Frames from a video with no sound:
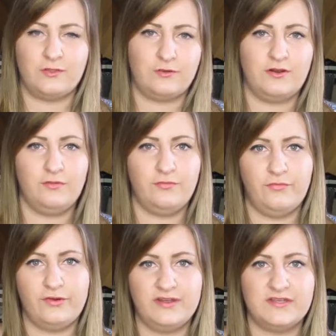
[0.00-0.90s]
30 to
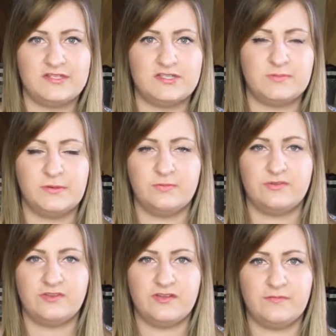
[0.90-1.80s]
40-ish, but
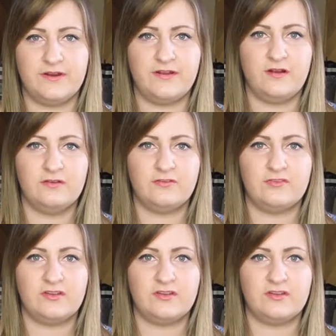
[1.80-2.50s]
we'll see where it goes.